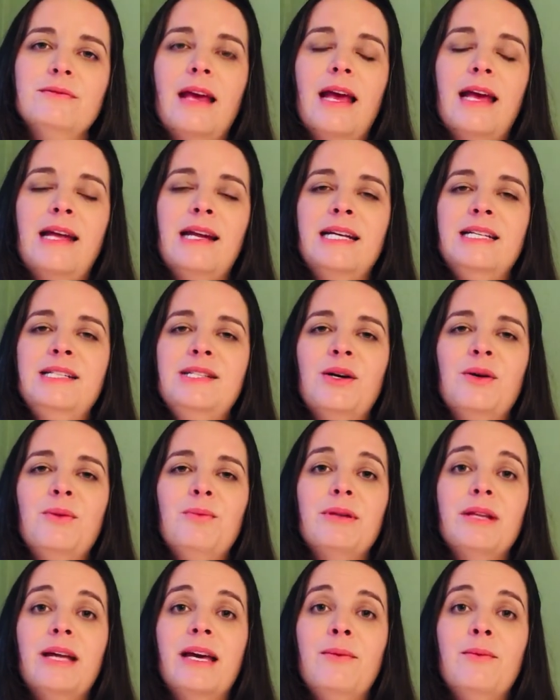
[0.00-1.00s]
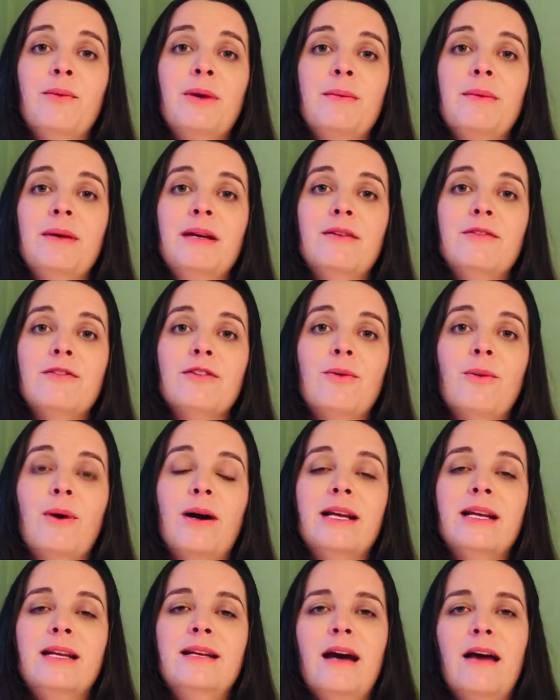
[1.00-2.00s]
And I don't blame women for
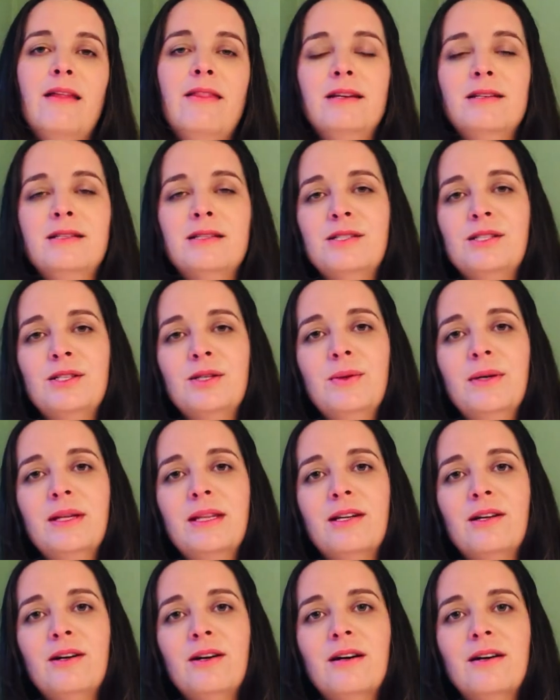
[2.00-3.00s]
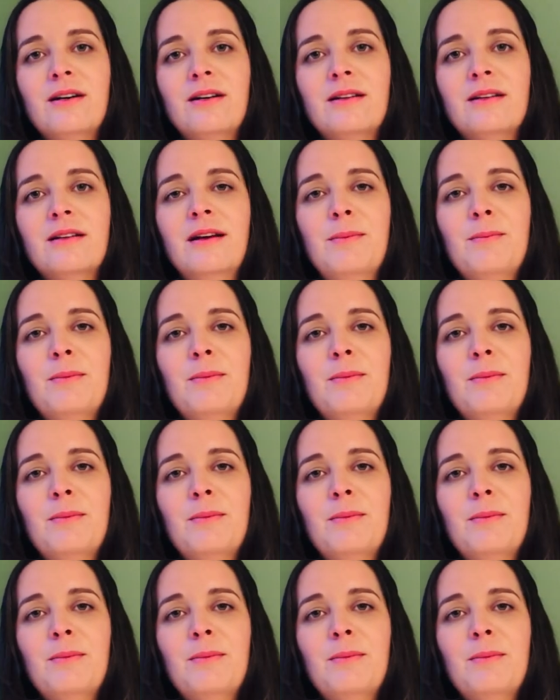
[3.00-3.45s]
wanting nothing to do with it all.